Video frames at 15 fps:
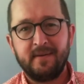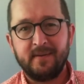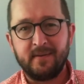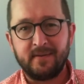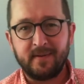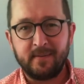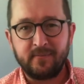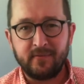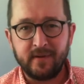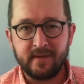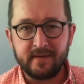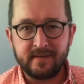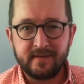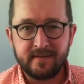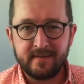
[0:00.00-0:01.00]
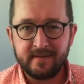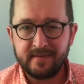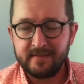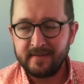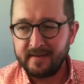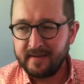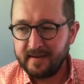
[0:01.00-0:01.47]
What's up, friends?
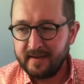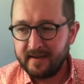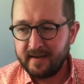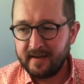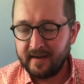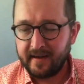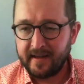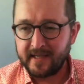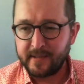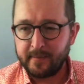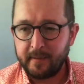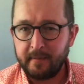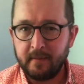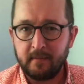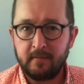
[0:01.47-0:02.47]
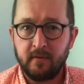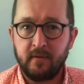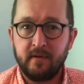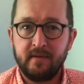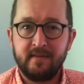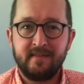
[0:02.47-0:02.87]
Ossipee people.